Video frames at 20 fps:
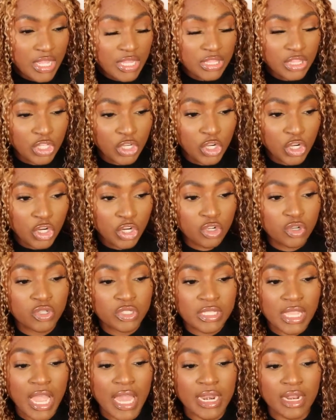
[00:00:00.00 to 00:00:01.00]
The
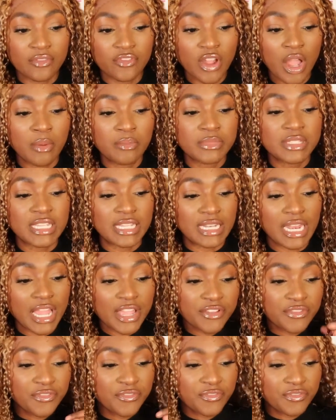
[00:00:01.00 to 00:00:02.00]
curls kind of come to
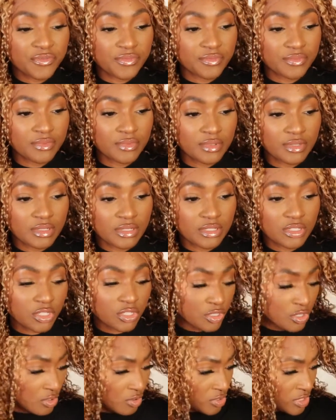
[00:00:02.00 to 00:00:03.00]
life. The
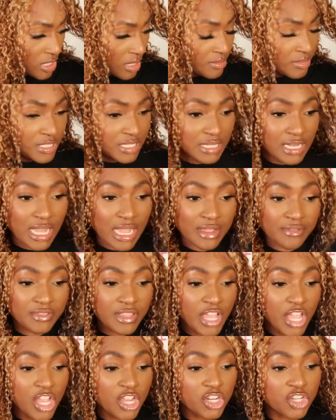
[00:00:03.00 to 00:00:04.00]
curls come to life,
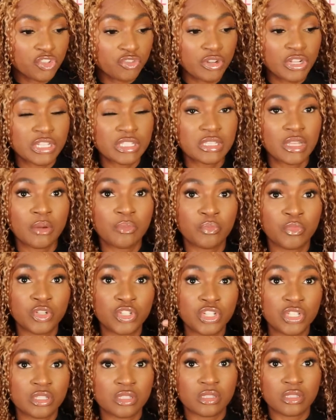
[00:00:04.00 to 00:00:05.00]
the hair shrinks up,
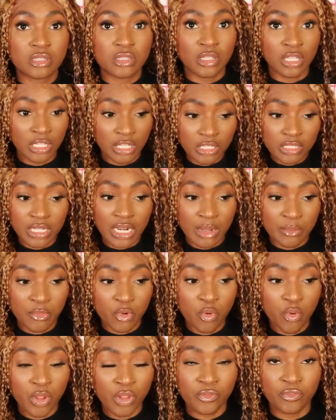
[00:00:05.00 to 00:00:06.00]
which is the look that I'm
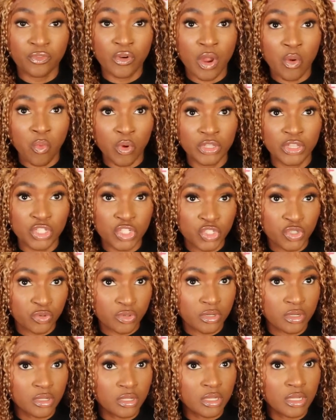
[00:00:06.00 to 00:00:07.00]
going for. I want the
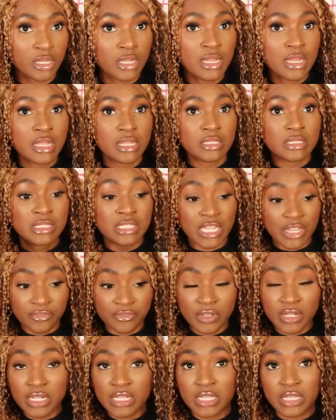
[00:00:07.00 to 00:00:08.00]
shorter look.
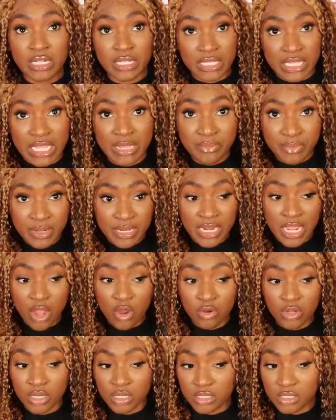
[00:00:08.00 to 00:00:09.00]
Definitely gonna keep it
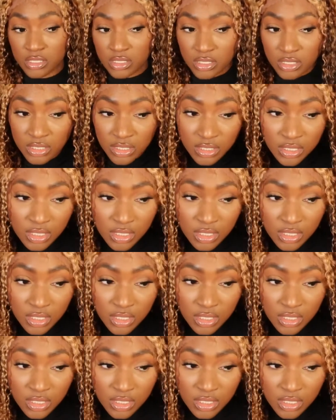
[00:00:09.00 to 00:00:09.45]
now because,